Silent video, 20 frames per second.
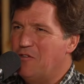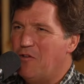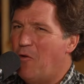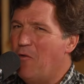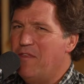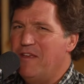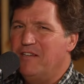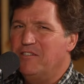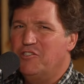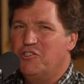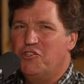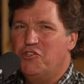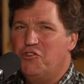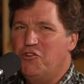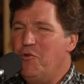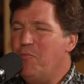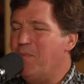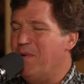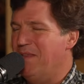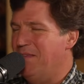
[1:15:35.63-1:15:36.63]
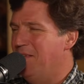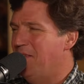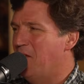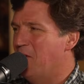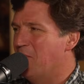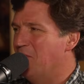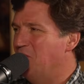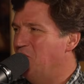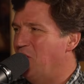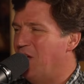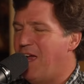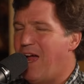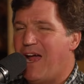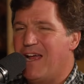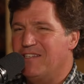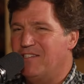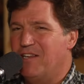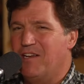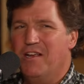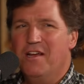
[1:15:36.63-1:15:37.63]
whole thing is stupid. That there are a bunch of
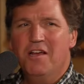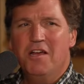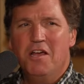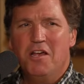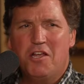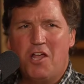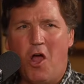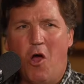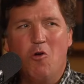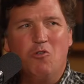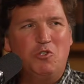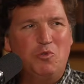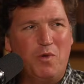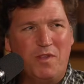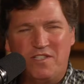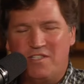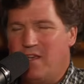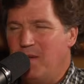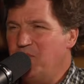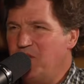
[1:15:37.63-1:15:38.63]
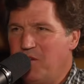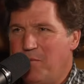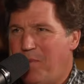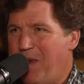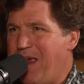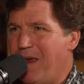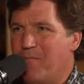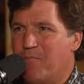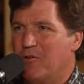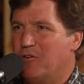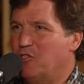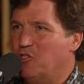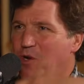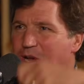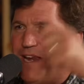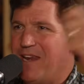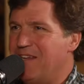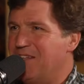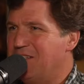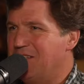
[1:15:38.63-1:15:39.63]
guys in coats with slips of paper
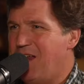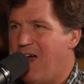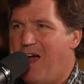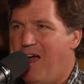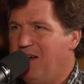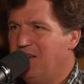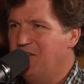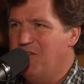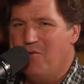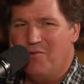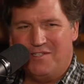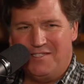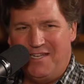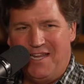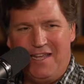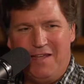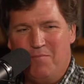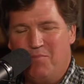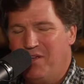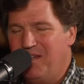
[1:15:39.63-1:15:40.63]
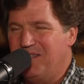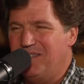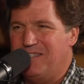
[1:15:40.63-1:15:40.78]
trading stocks. No, it's taking place